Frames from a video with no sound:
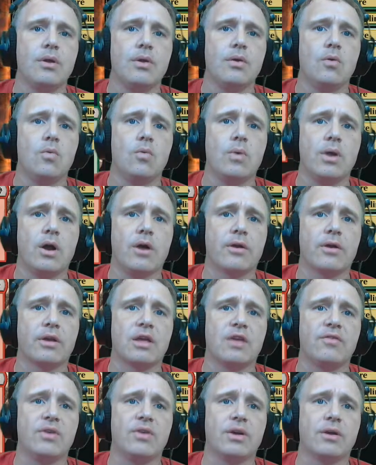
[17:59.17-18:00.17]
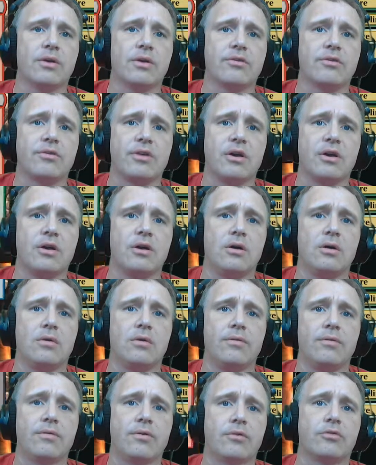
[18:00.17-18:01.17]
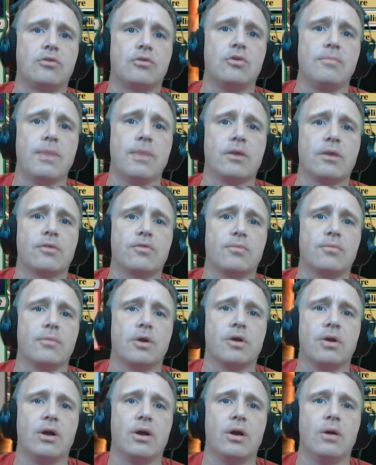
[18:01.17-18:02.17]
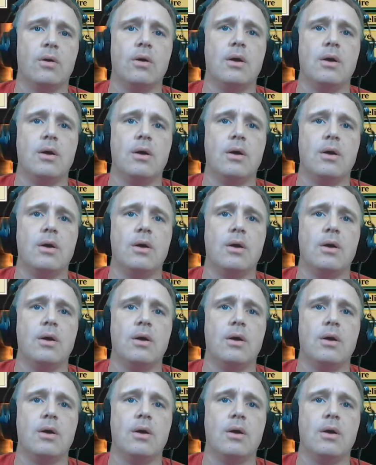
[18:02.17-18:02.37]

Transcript: we are giving ourselves, or 2 mountains for Morrow,